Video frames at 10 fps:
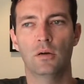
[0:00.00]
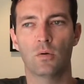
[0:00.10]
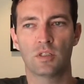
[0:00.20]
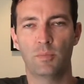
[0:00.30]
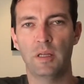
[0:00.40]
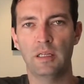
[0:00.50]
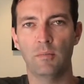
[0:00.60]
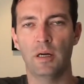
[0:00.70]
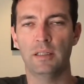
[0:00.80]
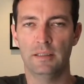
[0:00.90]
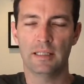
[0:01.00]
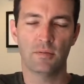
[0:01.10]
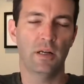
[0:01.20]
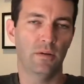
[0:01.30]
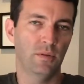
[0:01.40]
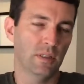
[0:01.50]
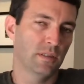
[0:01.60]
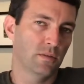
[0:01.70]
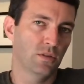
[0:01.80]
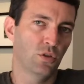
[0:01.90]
or spending money, that's